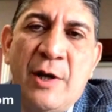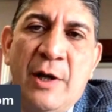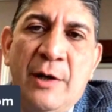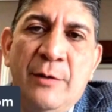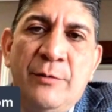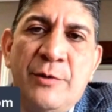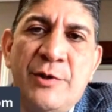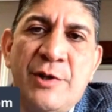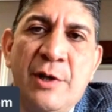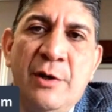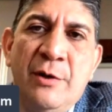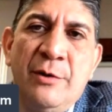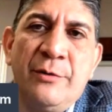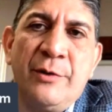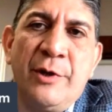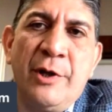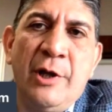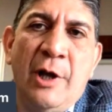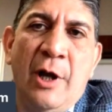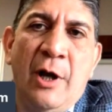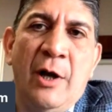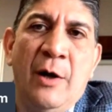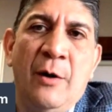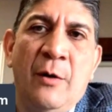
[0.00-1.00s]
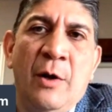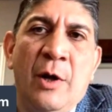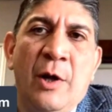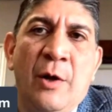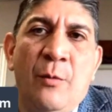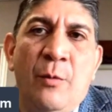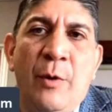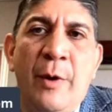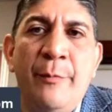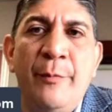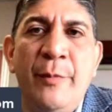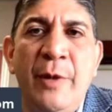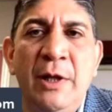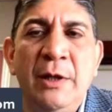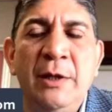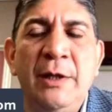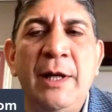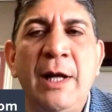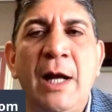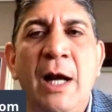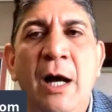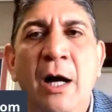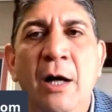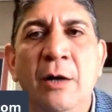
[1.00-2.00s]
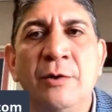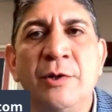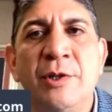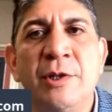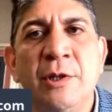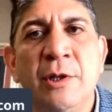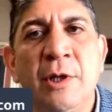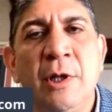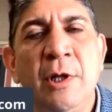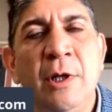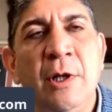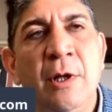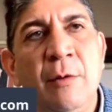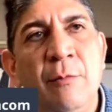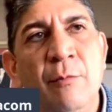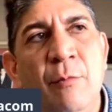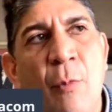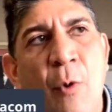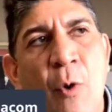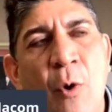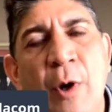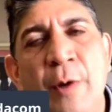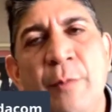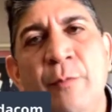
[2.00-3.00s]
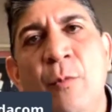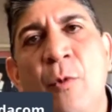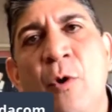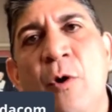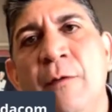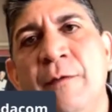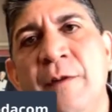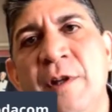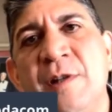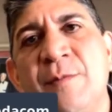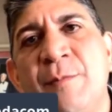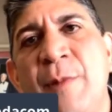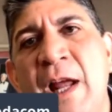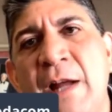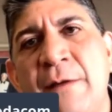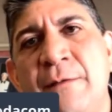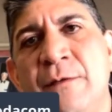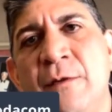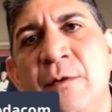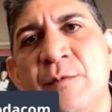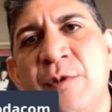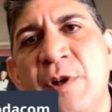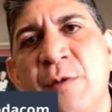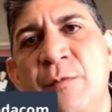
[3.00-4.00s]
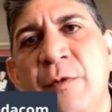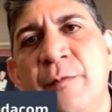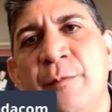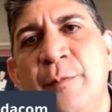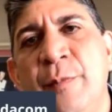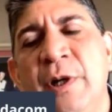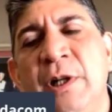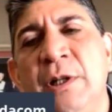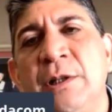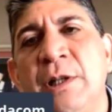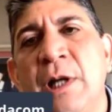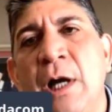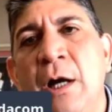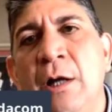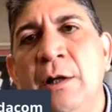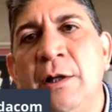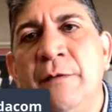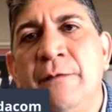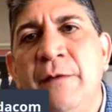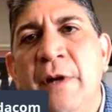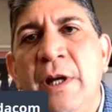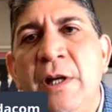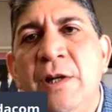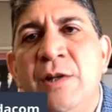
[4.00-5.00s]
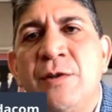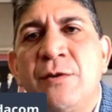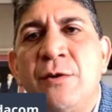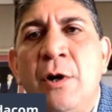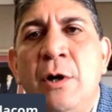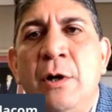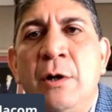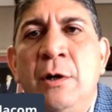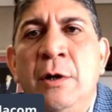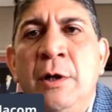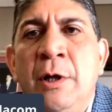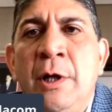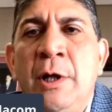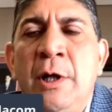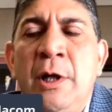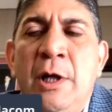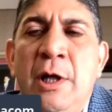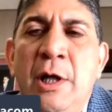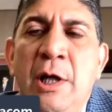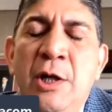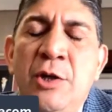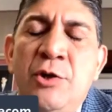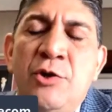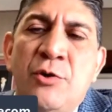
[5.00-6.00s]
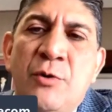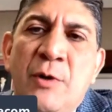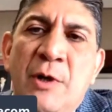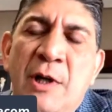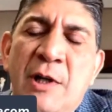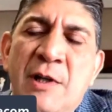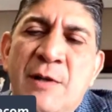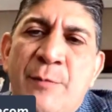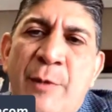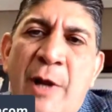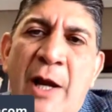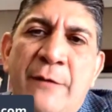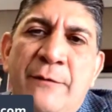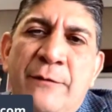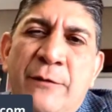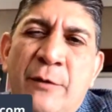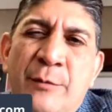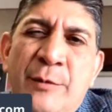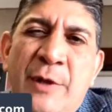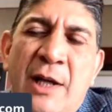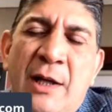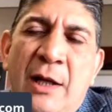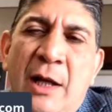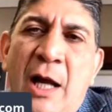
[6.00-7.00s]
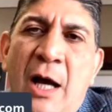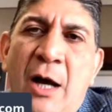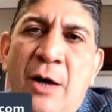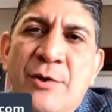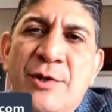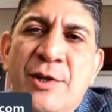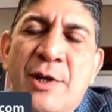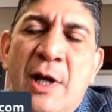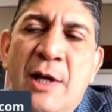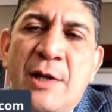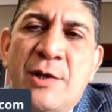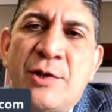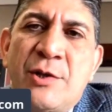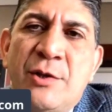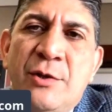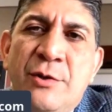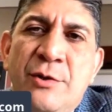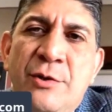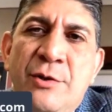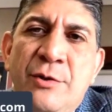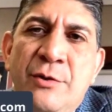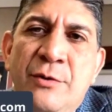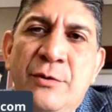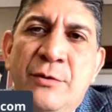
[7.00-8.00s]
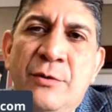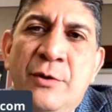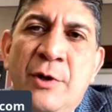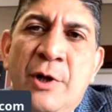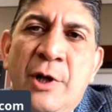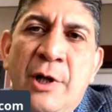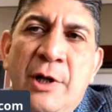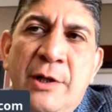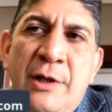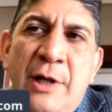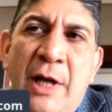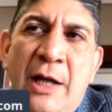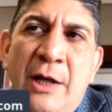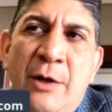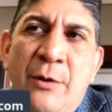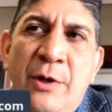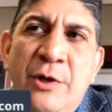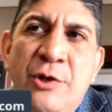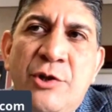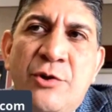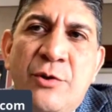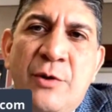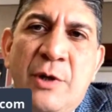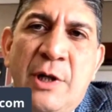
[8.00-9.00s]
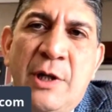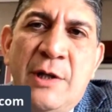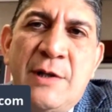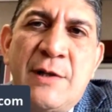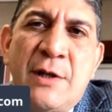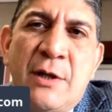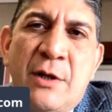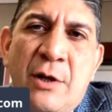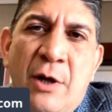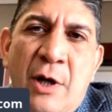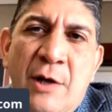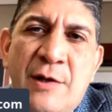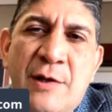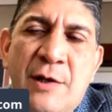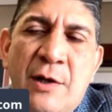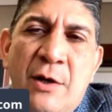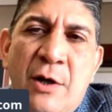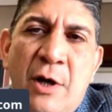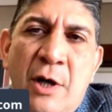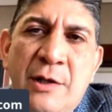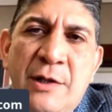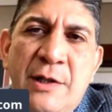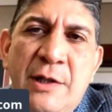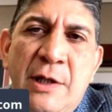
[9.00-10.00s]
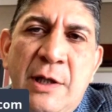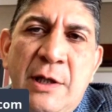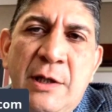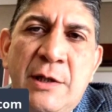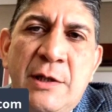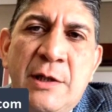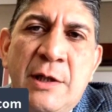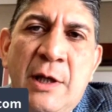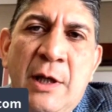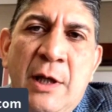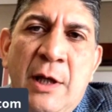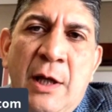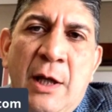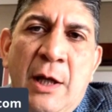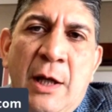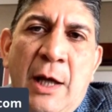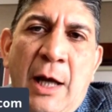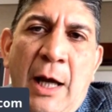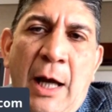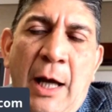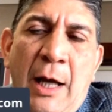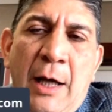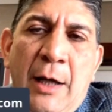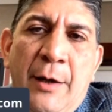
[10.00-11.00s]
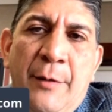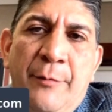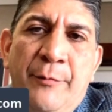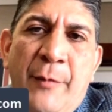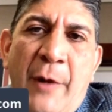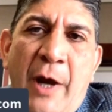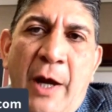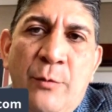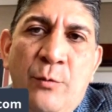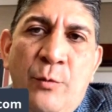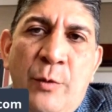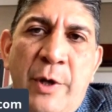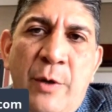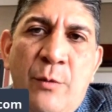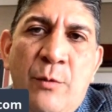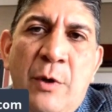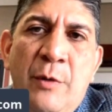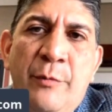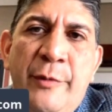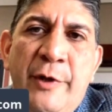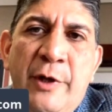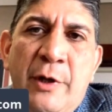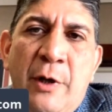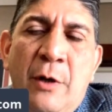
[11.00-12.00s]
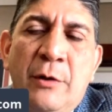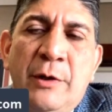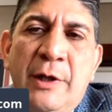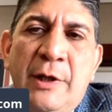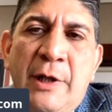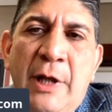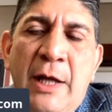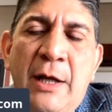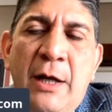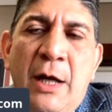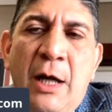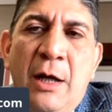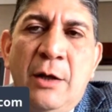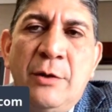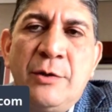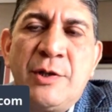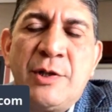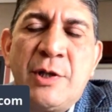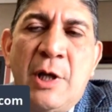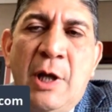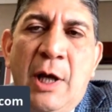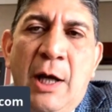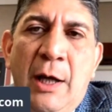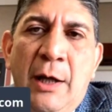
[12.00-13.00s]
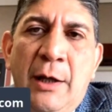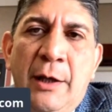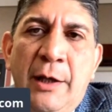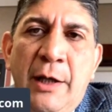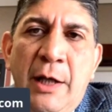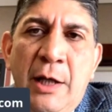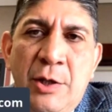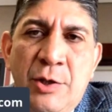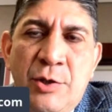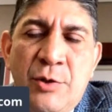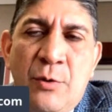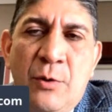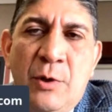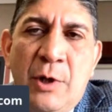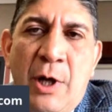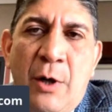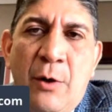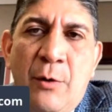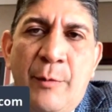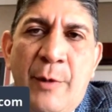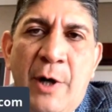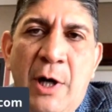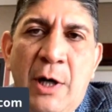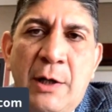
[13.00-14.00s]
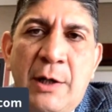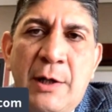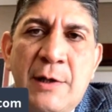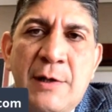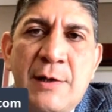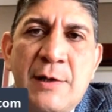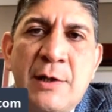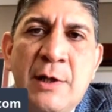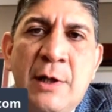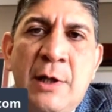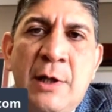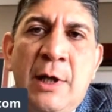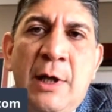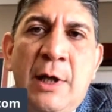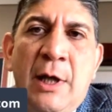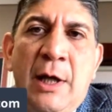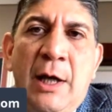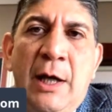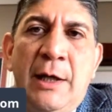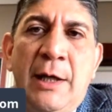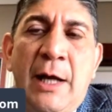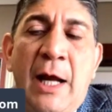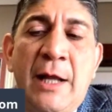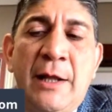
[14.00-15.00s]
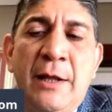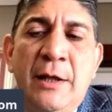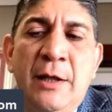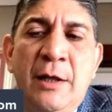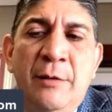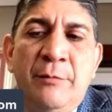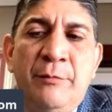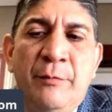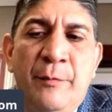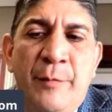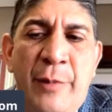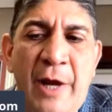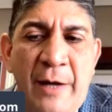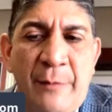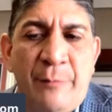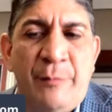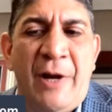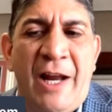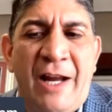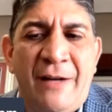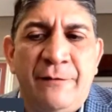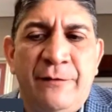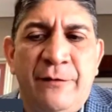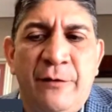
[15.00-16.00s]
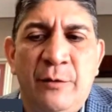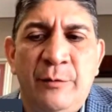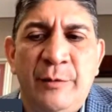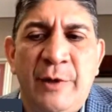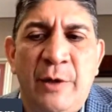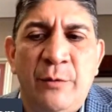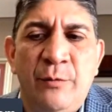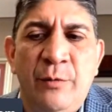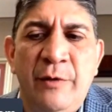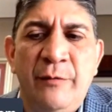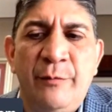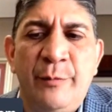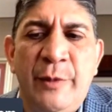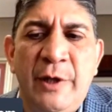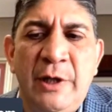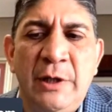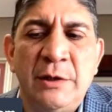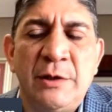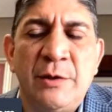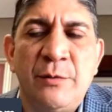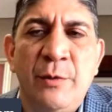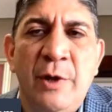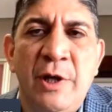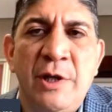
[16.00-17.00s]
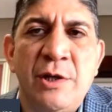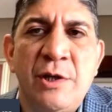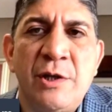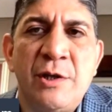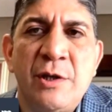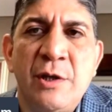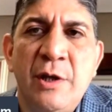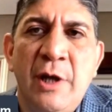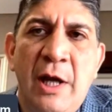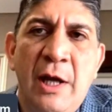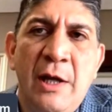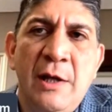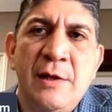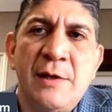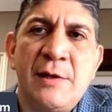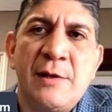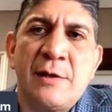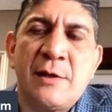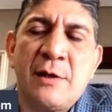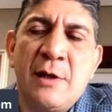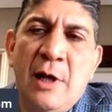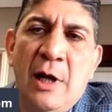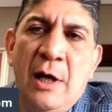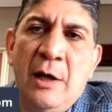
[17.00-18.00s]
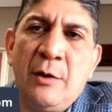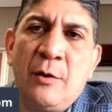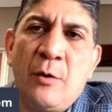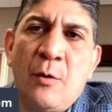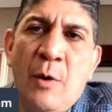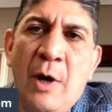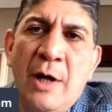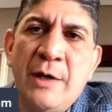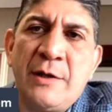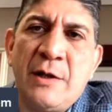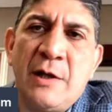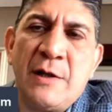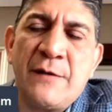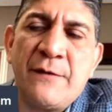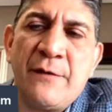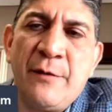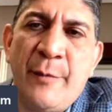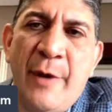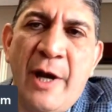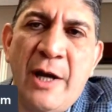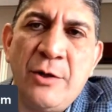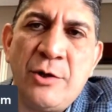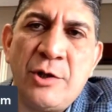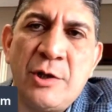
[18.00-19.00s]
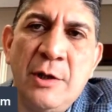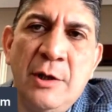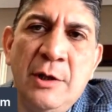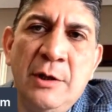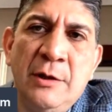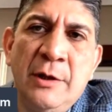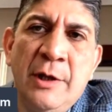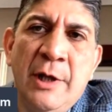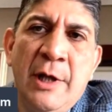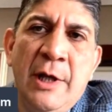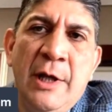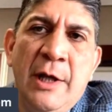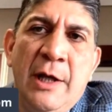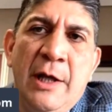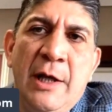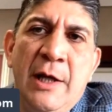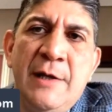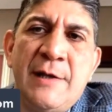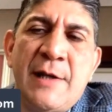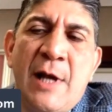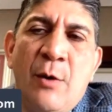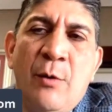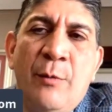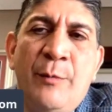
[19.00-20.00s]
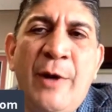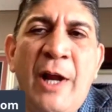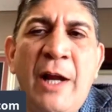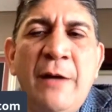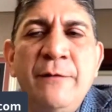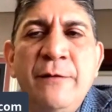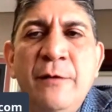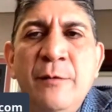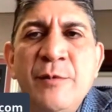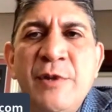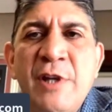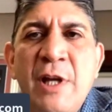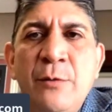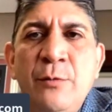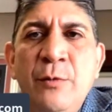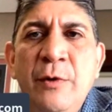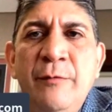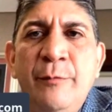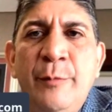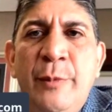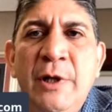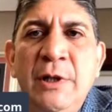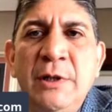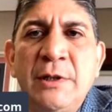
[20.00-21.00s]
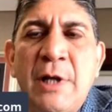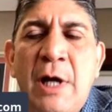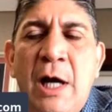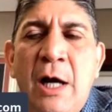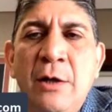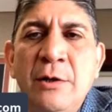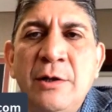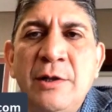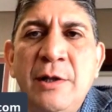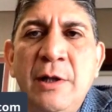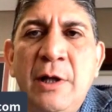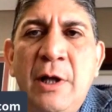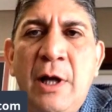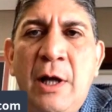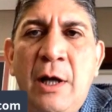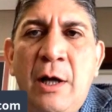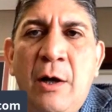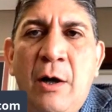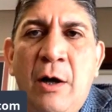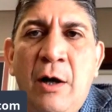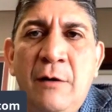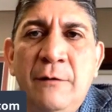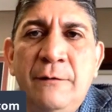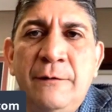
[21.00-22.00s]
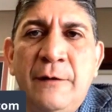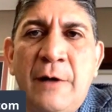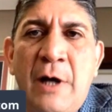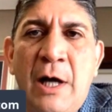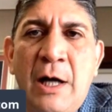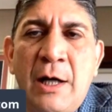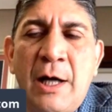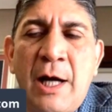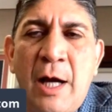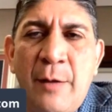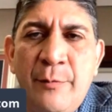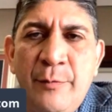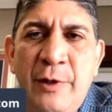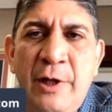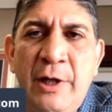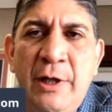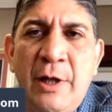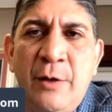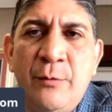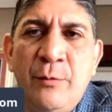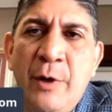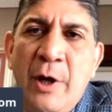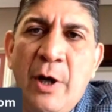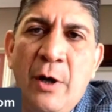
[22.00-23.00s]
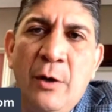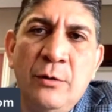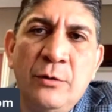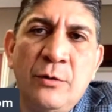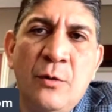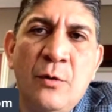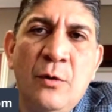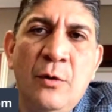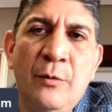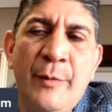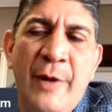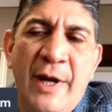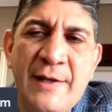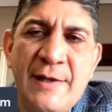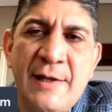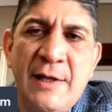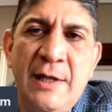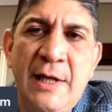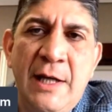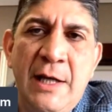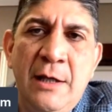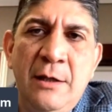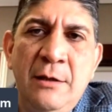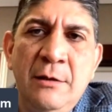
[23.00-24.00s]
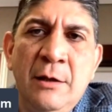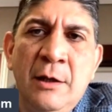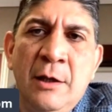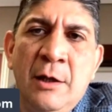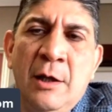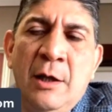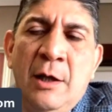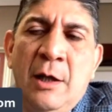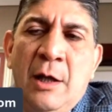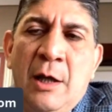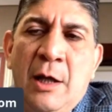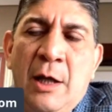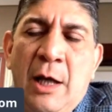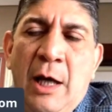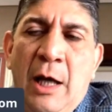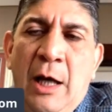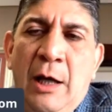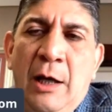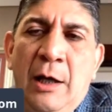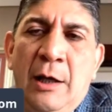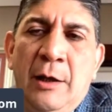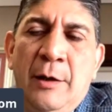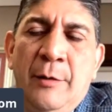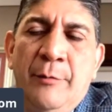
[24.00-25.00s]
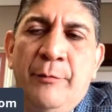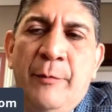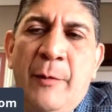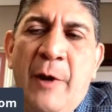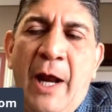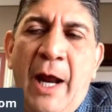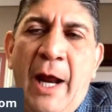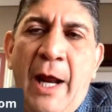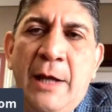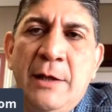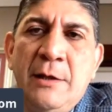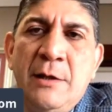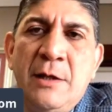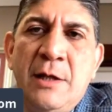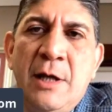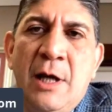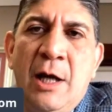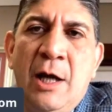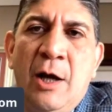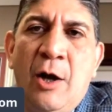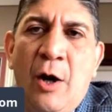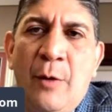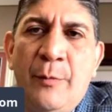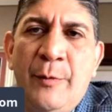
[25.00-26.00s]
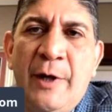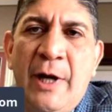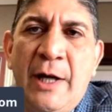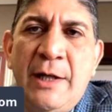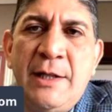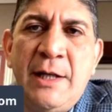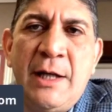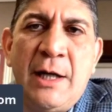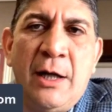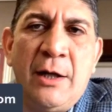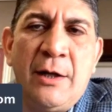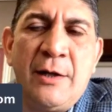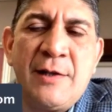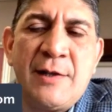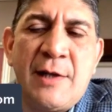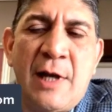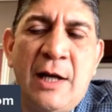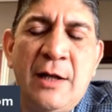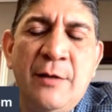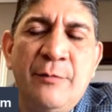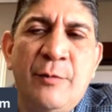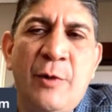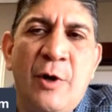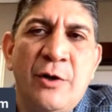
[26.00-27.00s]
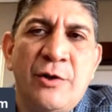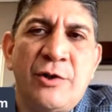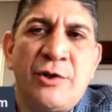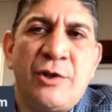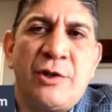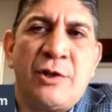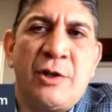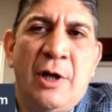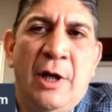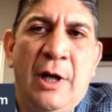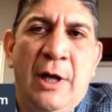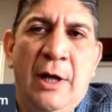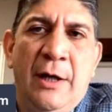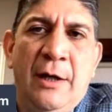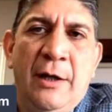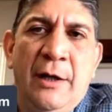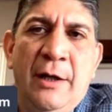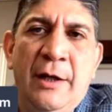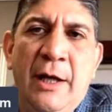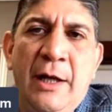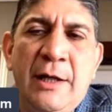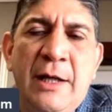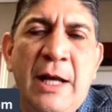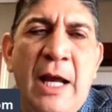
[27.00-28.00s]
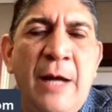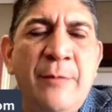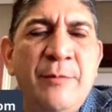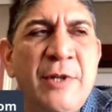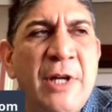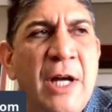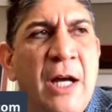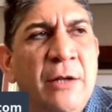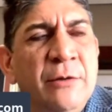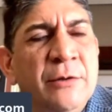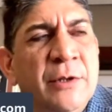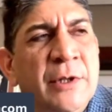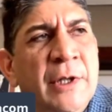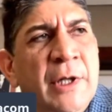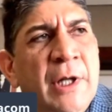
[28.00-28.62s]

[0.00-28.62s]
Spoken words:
So, we're building out more and more of these platforms, and we've built out a very strong insurance platform that allows us to do nano insurance across the continent. And we will be rolling that out into all our markets. Another big platform that we built, which is quite transformational, is our platforms that we built out of our company that we own called Mezzanine, operating out of Stellenbosch in Cape Town.